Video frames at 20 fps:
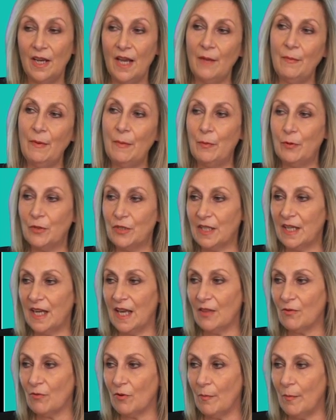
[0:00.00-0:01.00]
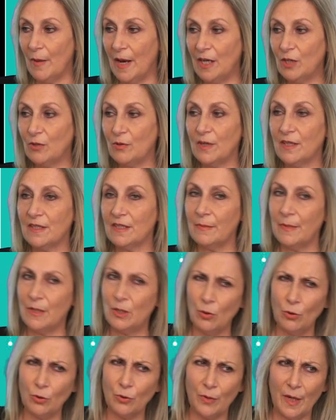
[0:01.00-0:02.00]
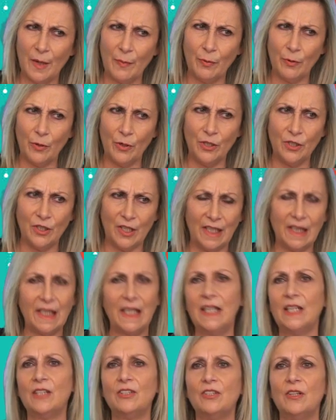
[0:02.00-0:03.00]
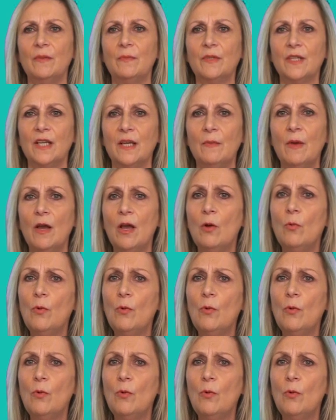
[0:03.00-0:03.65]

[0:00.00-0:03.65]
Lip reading: and we put together a matrix and we talk to our project leadership team,